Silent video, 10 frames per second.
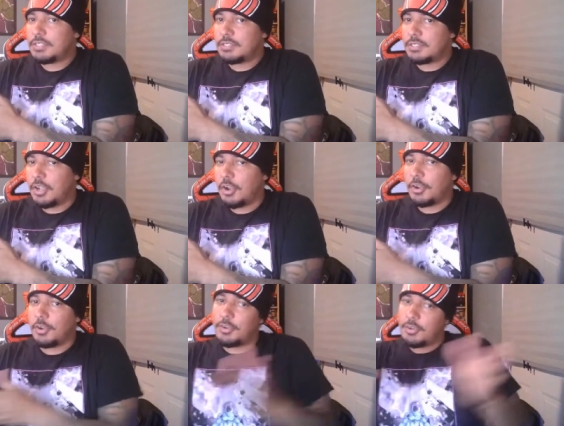to
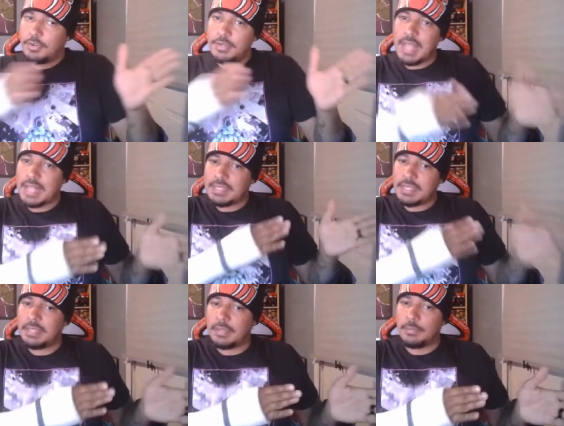her, not to
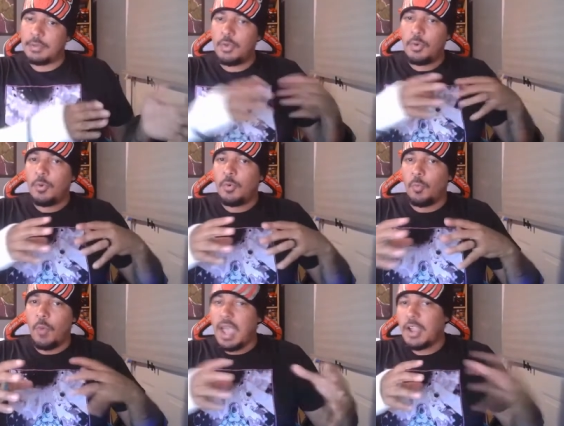him
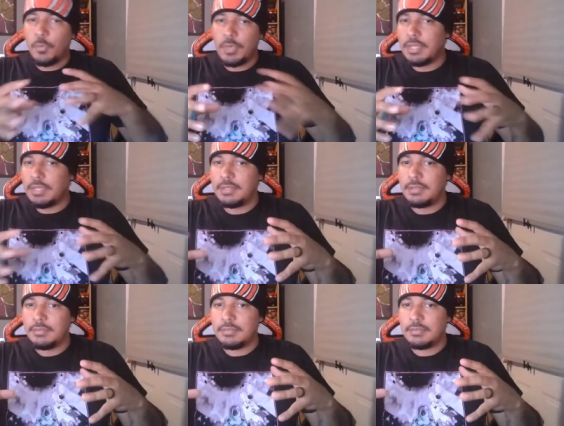why are we
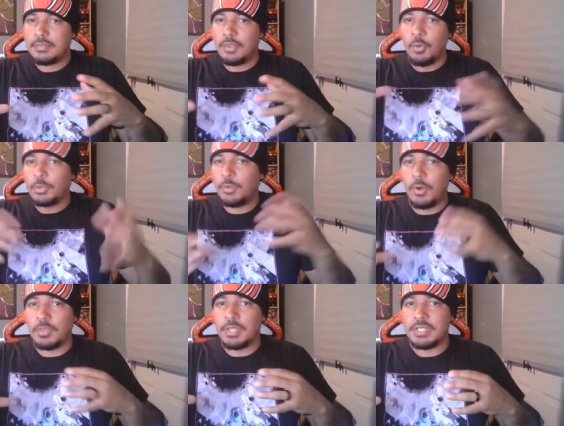going through
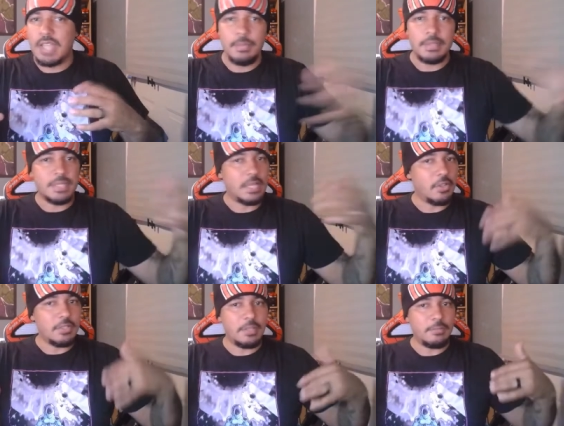all this? Y'all been setting
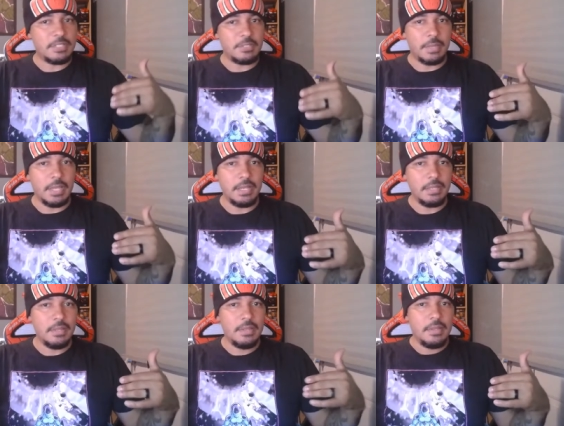all this up since the beginning.
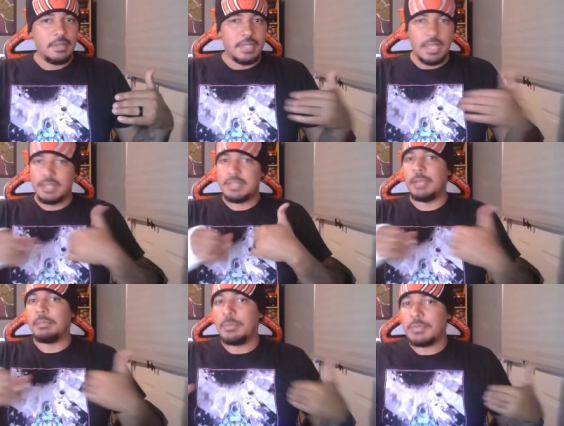Y'all didn't tell
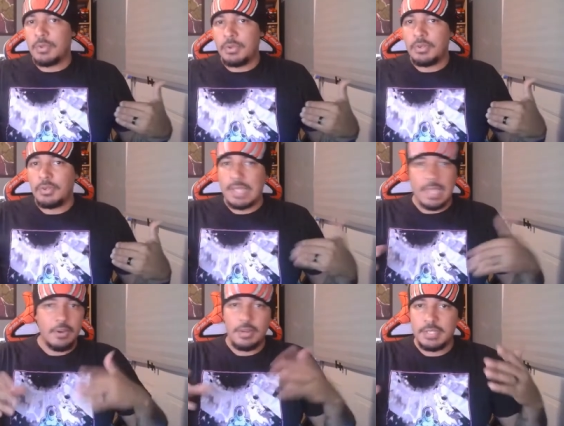me what's going on. You
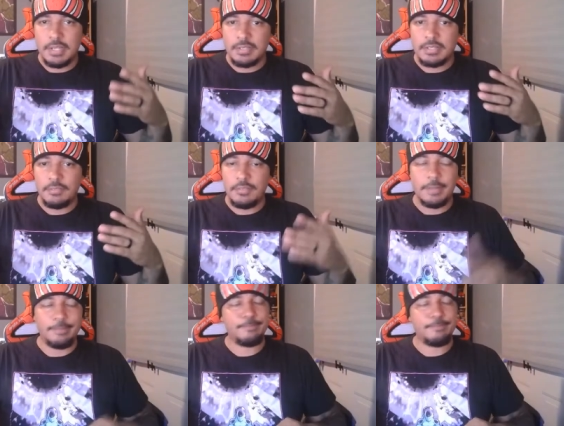had already set all this stuff up.